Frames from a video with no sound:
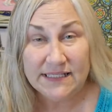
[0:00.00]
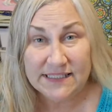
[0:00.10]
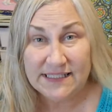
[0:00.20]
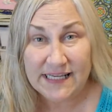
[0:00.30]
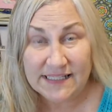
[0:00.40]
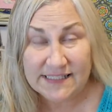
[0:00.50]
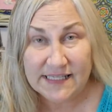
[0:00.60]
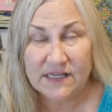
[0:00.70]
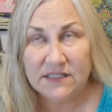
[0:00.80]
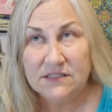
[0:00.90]
estate
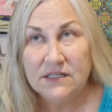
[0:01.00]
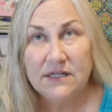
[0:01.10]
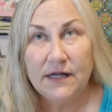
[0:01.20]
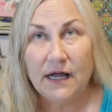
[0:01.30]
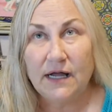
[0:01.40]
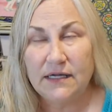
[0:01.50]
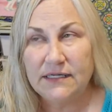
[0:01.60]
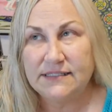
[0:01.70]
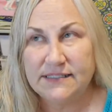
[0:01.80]
sale. Uh, it